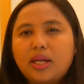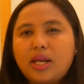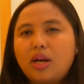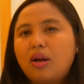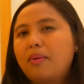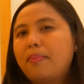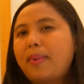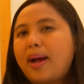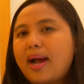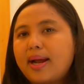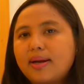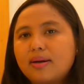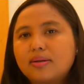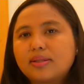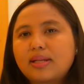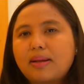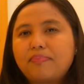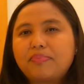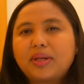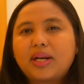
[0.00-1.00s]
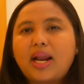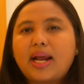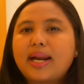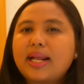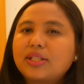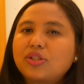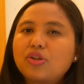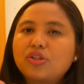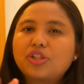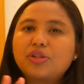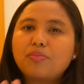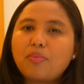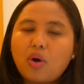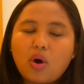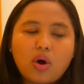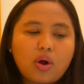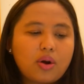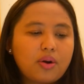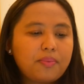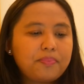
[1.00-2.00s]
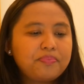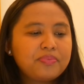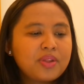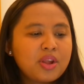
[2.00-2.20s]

kilobyte or something like that, so small